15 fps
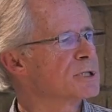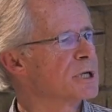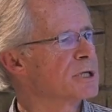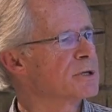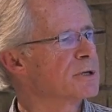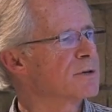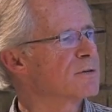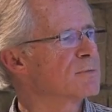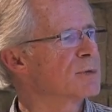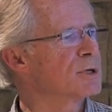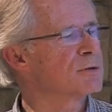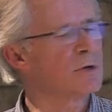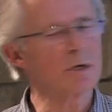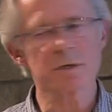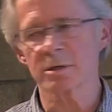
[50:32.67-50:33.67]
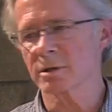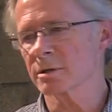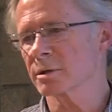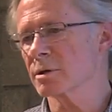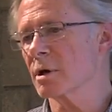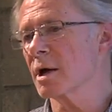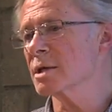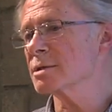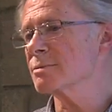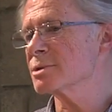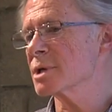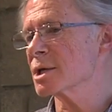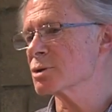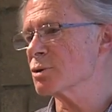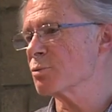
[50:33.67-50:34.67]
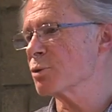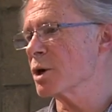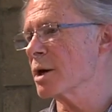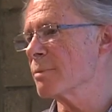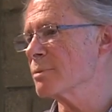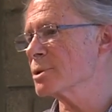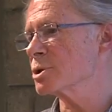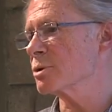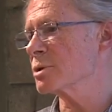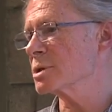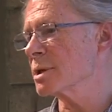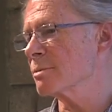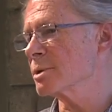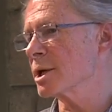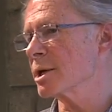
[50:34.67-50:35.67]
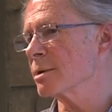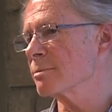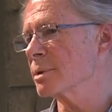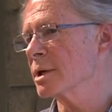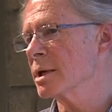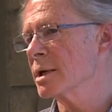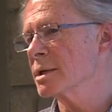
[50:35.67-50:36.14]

Then you give them a drug that could cause them sexual problems, so sometime,